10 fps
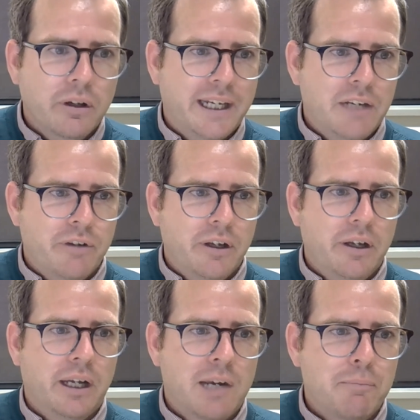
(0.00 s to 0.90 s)
like if
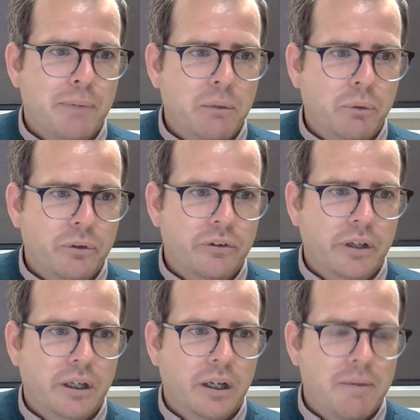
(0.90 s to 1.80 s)
a, a, company wants to,